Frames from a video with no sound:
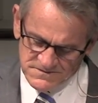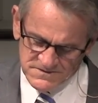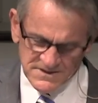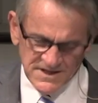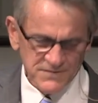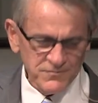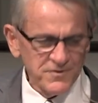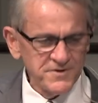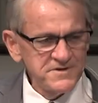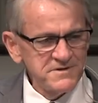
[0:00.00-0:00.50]

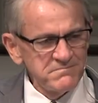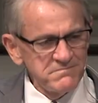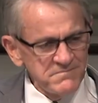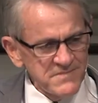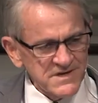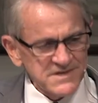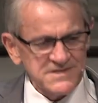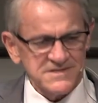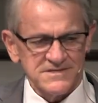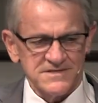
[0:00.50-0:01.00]
They wanted to
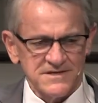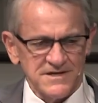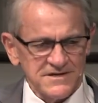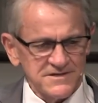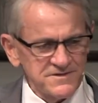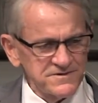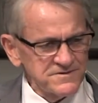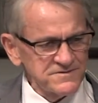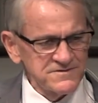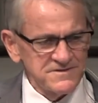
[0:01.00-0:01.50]
mix it. I
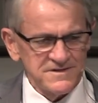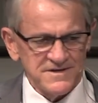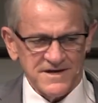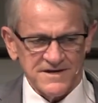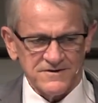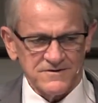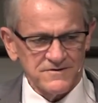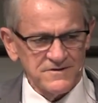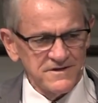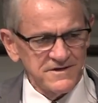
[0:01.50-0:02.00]
told you
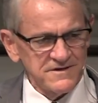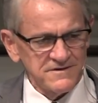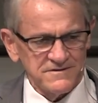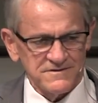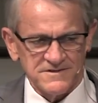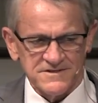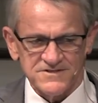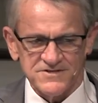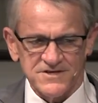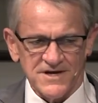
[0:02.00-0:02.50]
that earlier
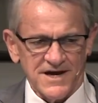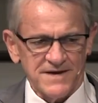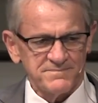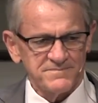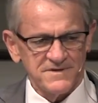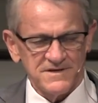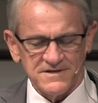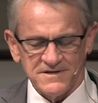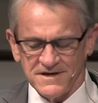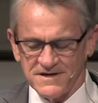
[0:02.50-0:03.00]
in the
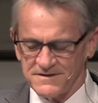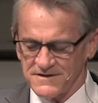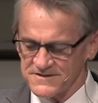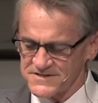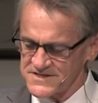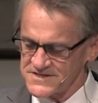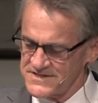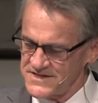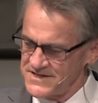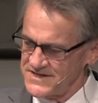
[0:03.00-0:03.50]
chapter in, in our
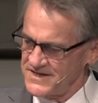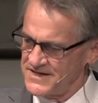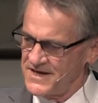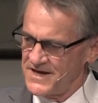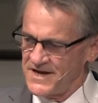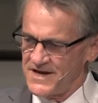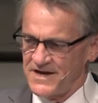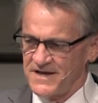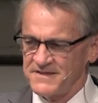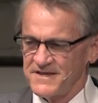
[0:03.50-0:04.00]
study.
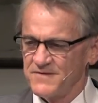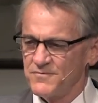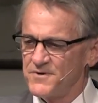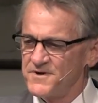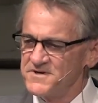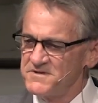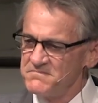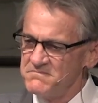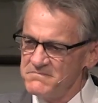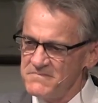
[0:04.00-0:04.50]
They
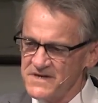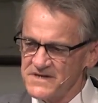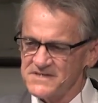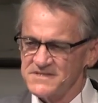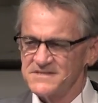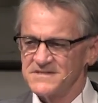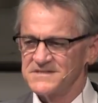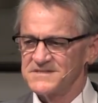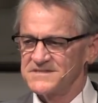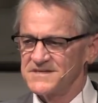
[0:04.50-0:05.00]
wanted to
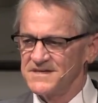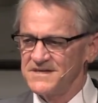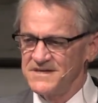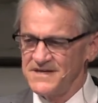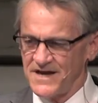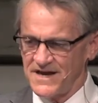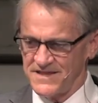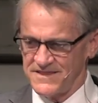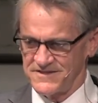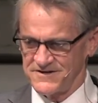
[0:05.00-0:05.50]
mix it
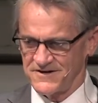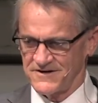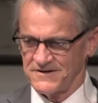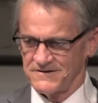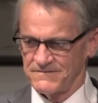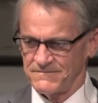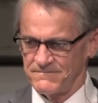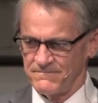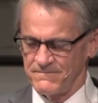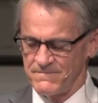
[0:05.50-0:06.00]

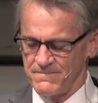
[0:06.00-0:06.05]
together.